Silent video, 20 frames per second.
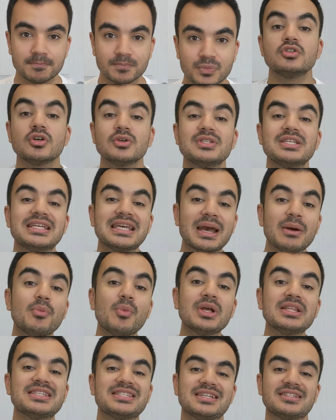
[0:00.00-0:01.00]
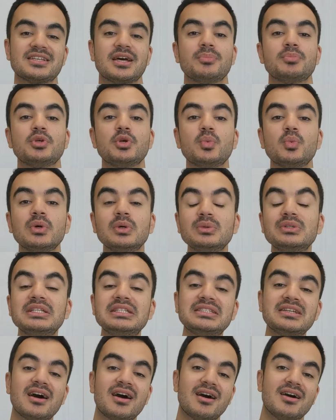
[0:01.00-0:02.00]
So to get one set up, you will
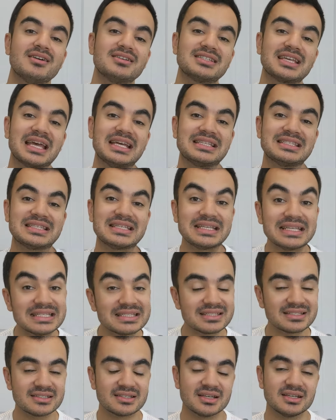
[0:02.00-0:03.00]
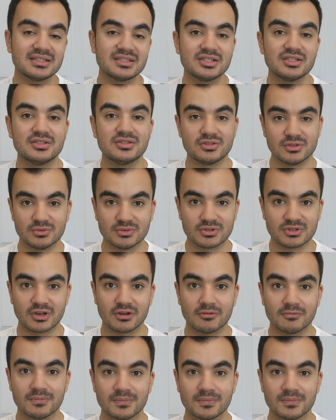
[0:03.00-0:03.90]
need to ask a solicitor to do so.